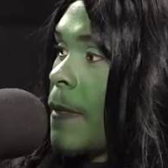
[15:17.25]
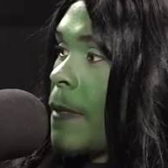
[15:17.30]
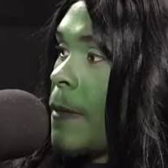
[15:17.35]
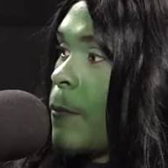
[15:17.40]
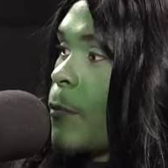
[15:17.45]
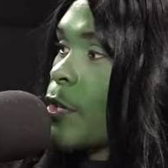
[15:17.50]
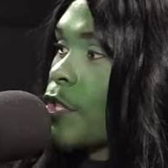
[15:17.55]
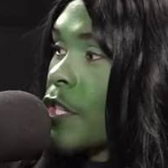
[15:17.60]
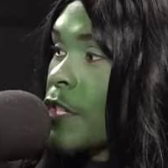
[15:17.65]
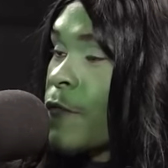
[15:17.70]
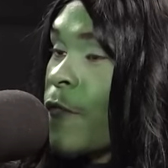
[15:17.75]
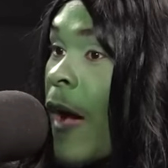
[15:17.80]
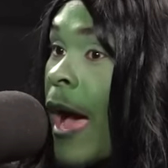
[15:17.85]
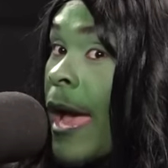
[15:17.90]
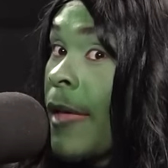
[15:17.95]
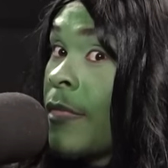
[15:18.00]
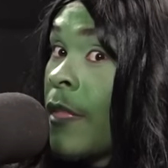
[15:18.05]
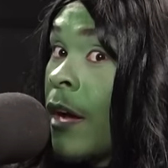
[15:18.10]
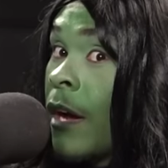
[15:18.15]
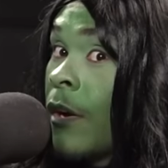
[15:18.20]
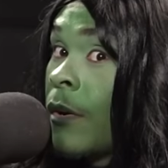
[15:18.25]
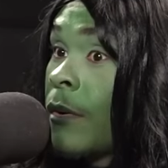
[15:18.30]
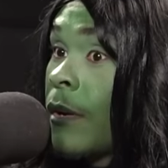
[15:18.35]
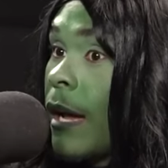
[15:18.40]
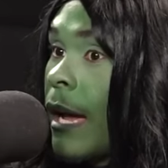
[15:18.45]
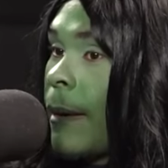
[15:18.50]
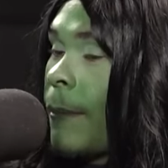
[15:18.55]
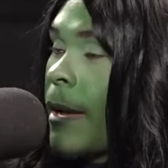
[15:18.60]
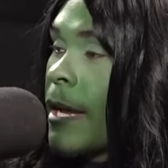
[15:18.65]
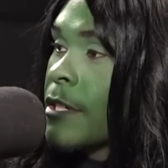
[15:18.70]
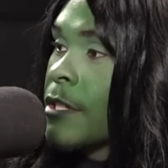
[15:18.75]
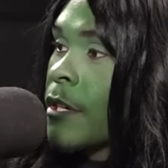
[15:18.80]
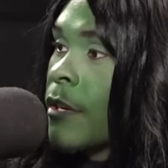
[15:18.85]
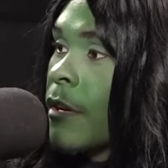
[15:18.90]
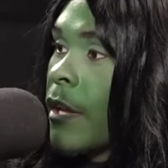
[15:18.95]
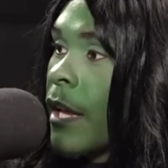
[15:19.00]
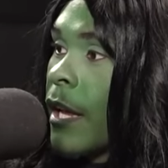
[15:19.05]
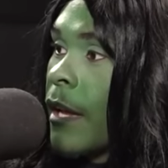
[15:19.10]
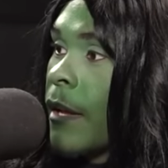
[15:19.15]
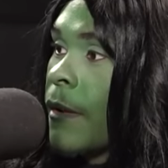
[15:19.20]
which is fine though. I'm actually
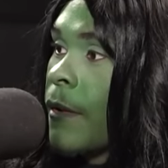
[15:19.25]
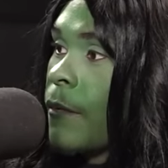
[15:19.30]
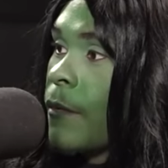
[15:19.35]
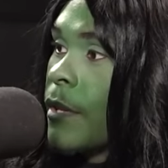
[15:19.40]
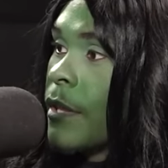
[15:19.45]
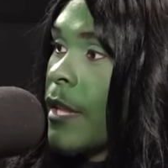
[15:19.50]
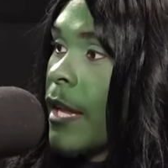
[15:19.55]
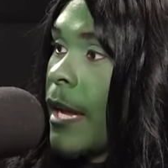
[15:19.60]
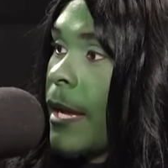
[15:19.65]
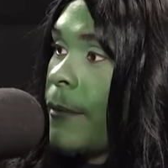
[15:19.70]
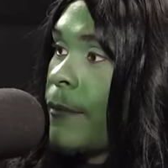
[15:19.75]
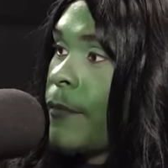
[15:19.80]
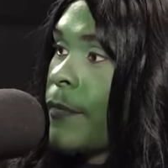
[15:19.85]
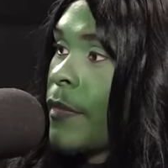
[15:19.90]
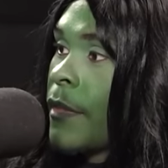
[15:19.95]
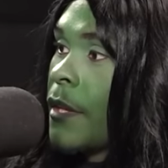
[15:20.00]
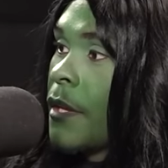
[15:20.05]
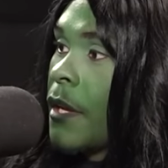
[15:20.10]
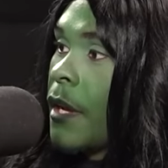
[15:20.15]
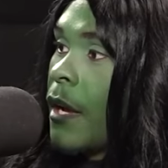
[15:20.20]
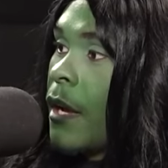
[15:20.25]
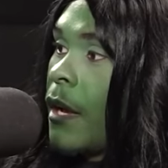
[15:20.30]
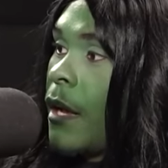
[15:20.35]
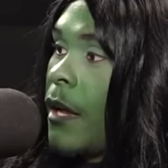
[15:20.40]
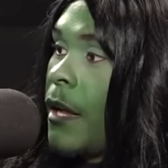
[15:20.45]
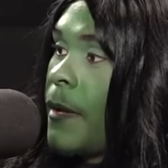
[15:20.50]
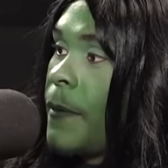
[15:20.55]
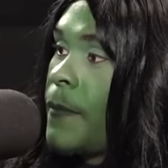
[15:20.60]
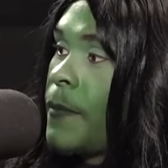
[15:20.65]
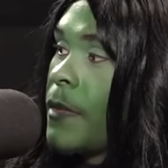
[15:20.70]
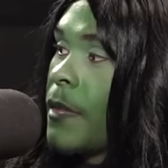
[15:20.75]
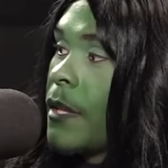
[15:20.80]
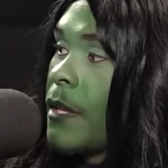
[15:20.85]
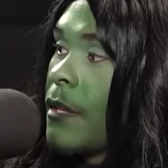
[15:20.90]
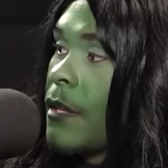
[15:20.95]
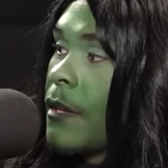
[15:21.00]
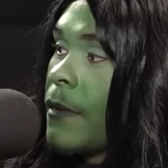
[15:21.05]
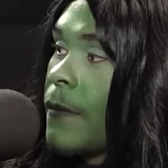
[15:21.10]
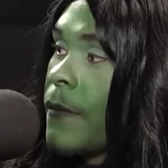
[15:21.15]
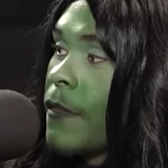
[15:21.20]
okay with that. Um, I
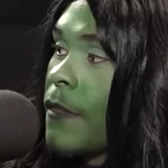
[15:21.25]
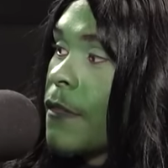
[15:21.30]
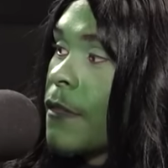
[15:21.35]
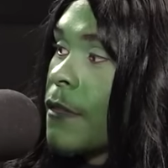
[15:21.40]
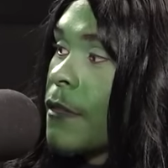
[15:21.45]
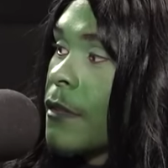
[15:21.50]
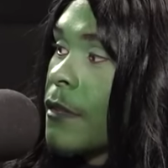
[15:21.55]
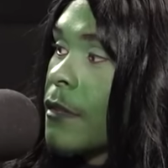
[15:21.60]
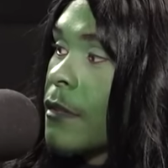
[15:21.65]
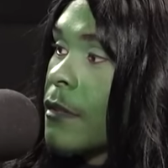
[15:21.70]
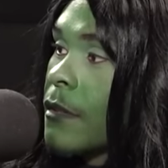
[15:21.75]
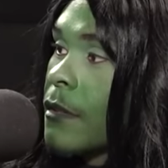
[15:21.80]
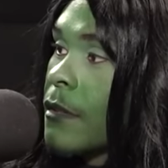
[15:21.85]
wonder how many different dick